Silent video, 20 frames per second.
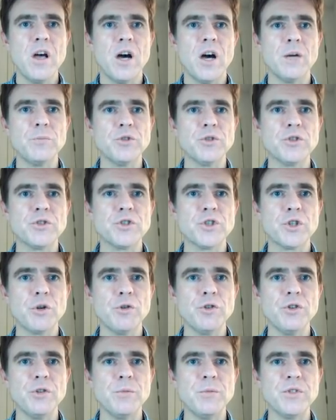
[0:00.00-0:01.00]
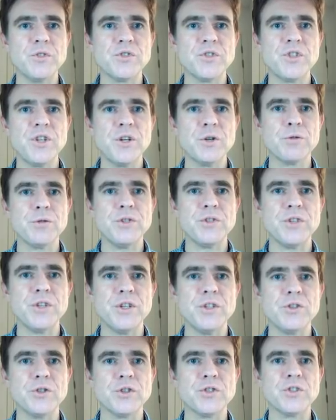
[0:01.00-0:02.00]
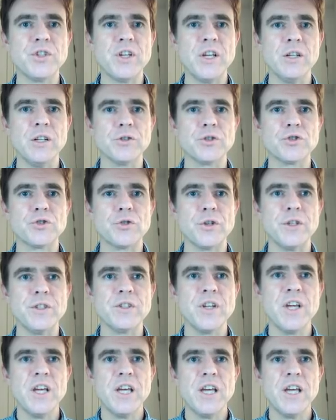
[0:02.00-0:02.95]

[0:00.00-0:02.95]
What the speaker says: I'm just showing them in series here just to illustrate.